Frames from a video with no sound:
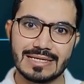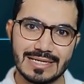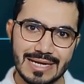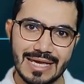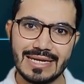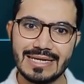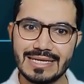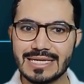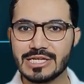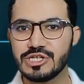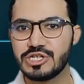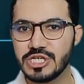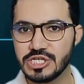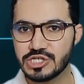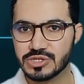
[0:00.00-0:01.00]
10
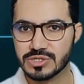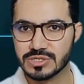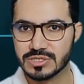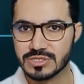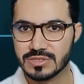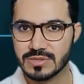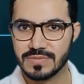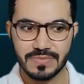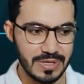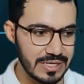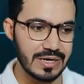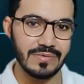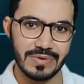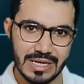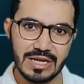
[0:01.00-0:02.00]
integers
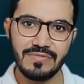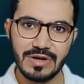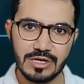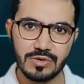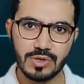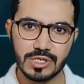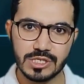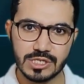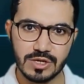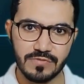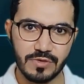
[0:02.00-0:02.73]
that are relevant to each other.